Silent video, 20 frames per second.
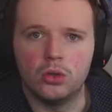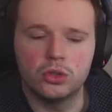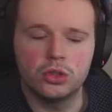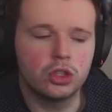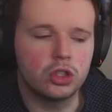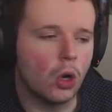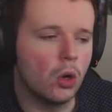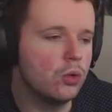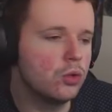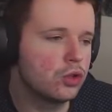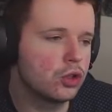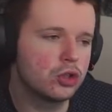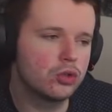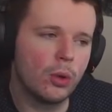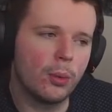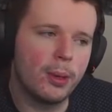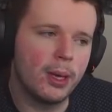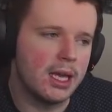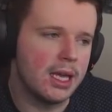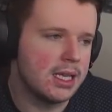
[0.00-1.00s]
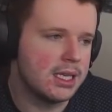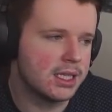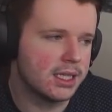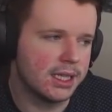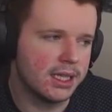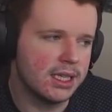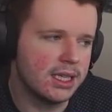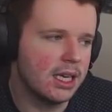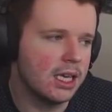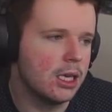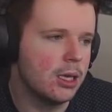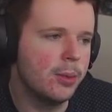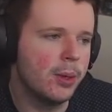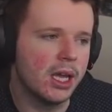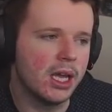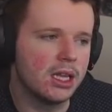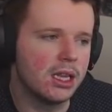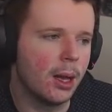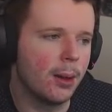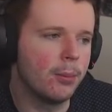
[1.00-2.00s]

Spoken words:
Don't just repeatedly keep hitting that